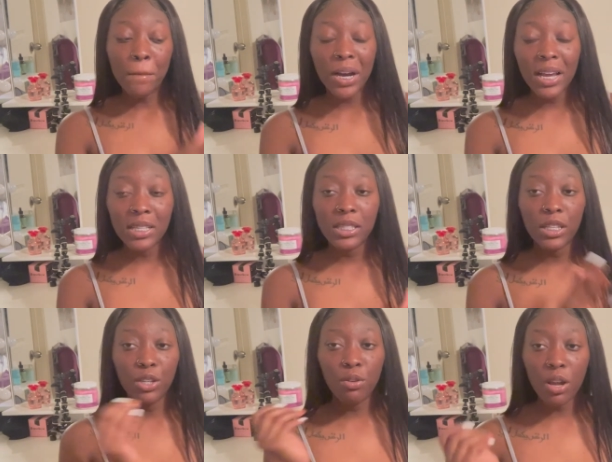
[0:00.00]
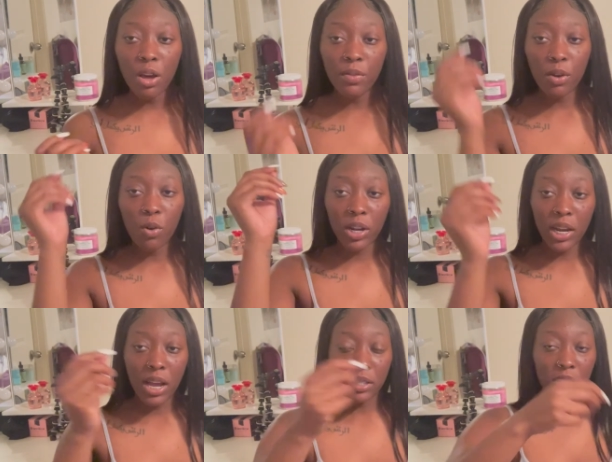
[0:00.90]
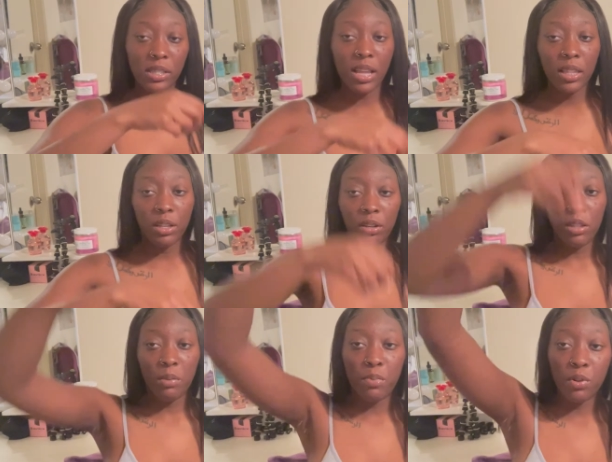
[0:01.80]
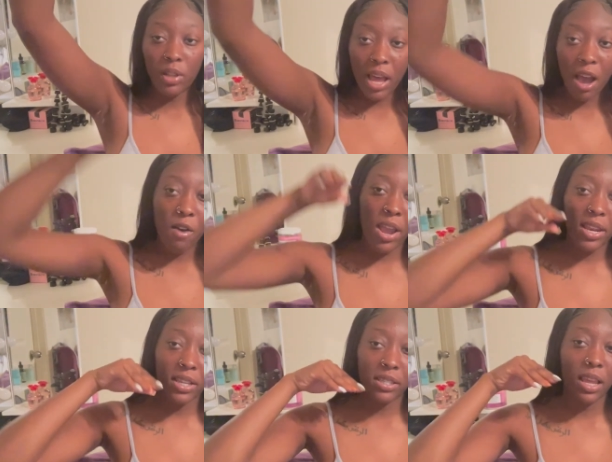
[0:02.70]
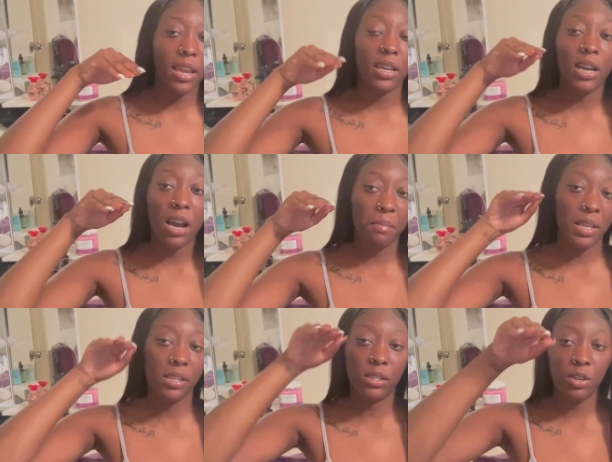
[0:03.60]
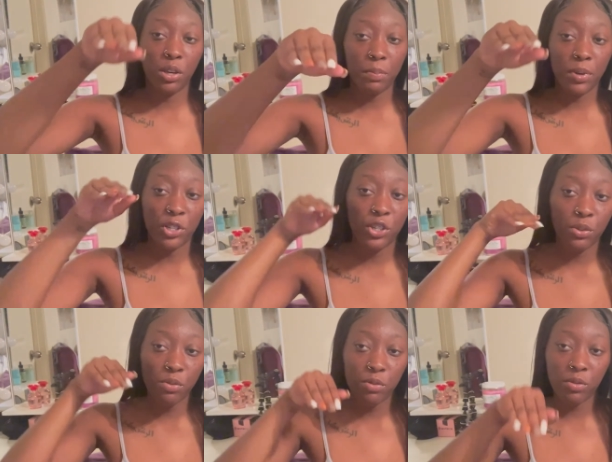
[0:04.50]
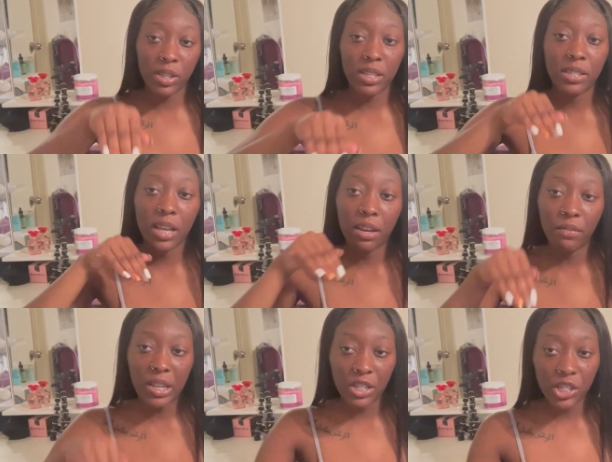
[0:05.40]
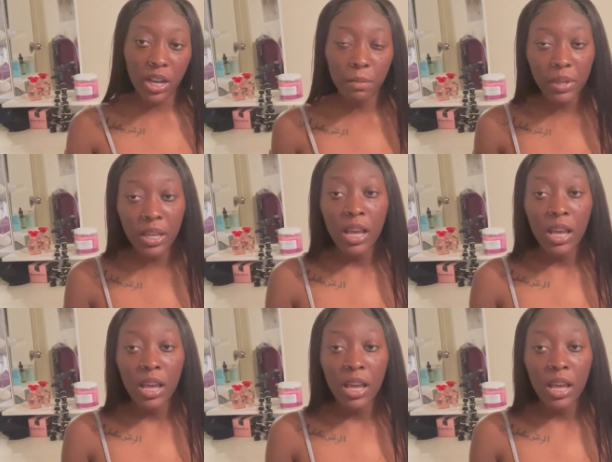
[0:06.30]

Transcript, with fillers: But you know, the organizers that literally pull out and it's like cubby, so you could put shoes inside of each cubby.